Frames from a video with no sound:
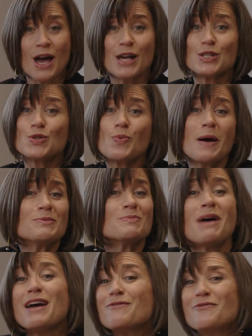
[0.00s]
swept
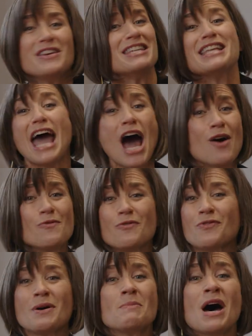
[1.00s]
my feet out
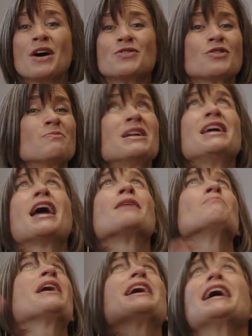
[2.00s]
from under me
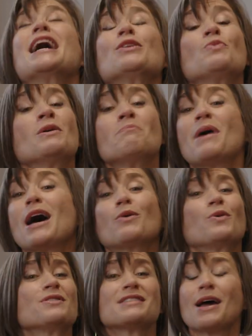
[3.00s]
and my head went backwards.